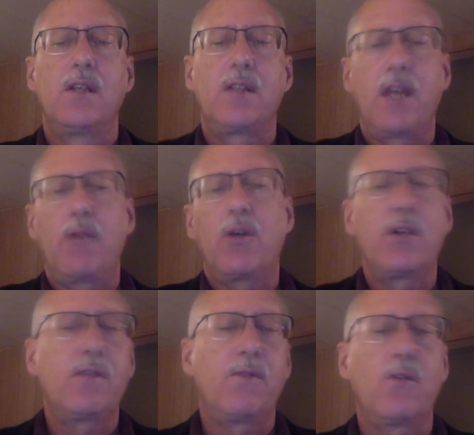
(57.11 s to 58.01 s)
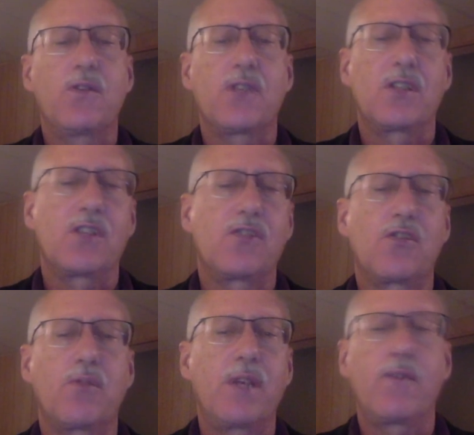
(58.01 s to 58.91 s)
Today we're going to focus on just
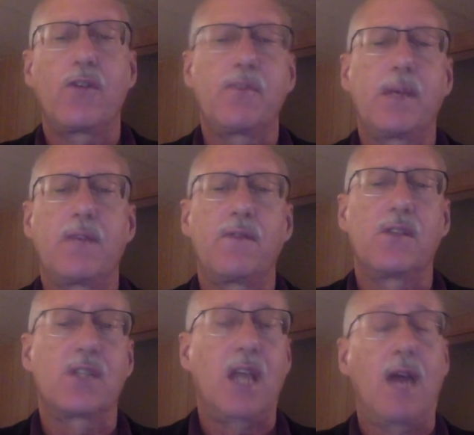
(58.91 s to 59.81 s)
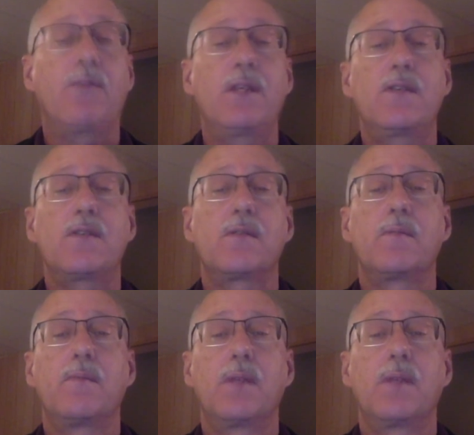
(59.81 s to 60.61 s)
3 of those benefits: confidence,